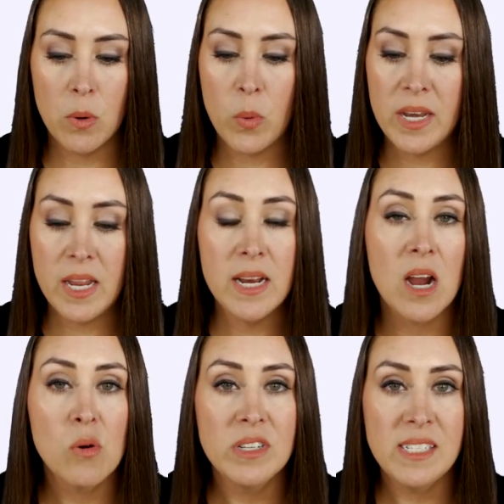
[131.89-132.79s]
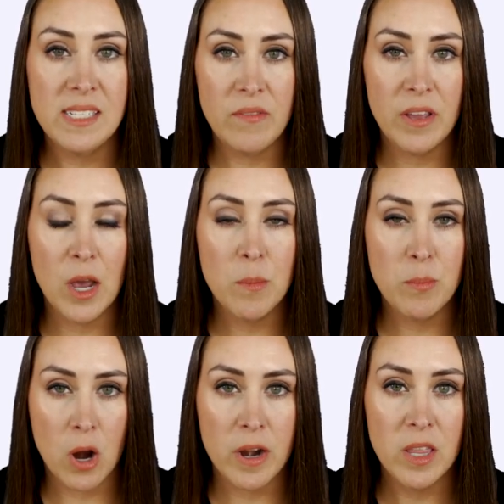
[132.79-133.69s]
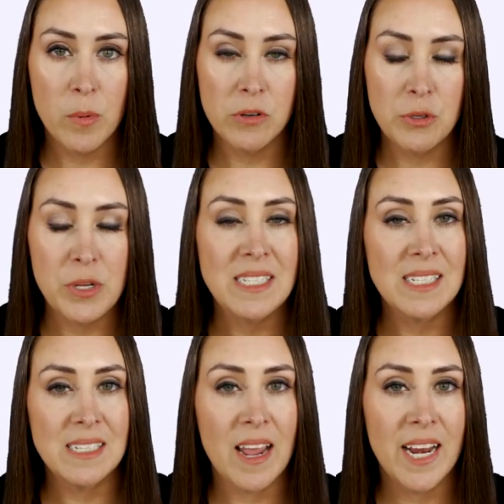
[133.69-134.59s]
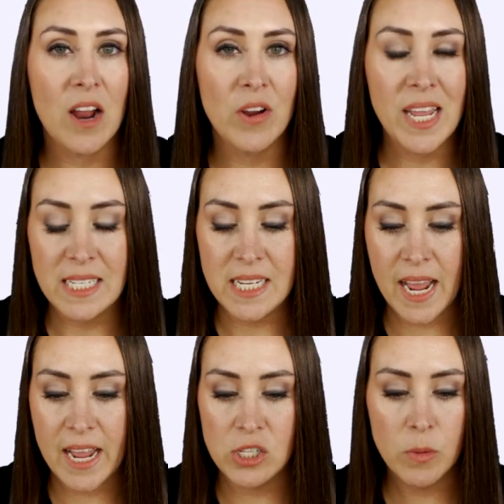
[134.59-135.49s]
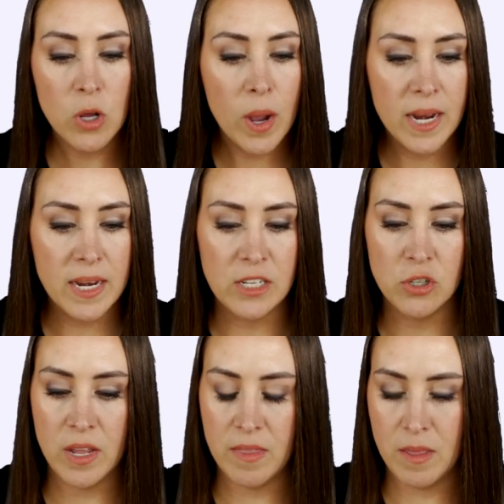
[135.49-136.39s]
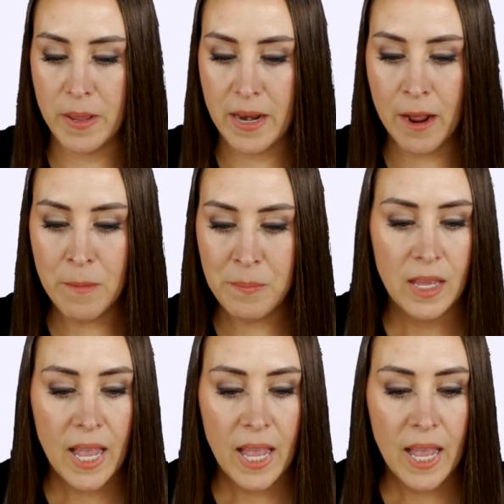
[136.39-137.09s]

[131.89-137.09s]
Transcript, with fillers: but we need our receiving party, the person who needs to sign our N D A. So I'm gonna go ahead and enter in them in now.